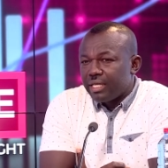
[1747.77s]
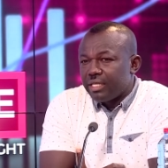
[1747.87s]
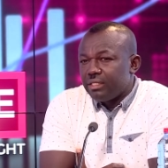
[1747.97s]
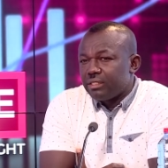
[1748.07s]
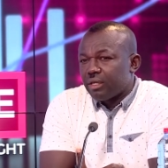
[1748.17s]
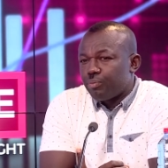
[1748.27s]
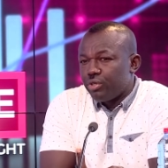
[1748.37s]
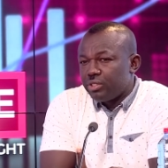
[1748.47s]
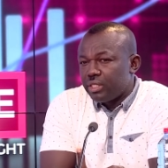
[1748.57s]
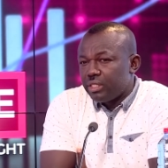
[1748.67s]
get
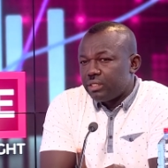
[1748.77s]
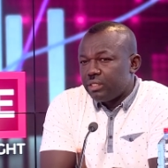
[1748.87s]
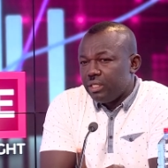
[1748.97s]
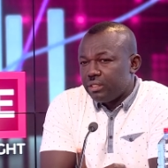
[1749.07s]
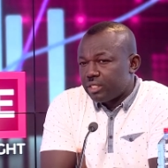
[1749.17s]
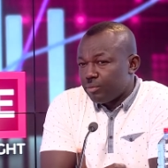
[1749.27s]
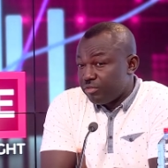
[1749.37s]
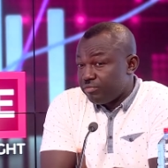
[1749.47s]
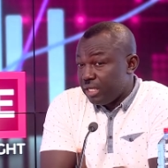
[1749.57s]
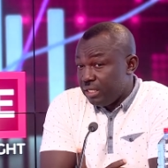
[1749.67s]
disappointed in some
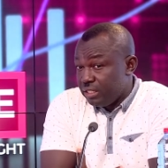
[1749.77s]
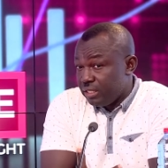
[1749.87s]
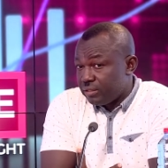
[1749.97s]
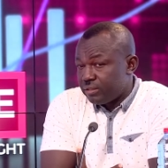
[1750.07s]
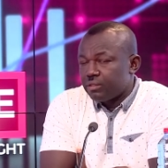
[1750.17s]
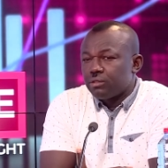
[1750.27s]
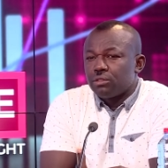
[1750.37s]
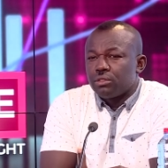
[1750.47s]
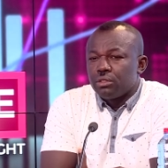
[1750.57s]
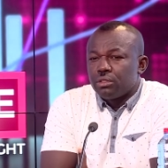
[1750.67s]
of my leaders, mm.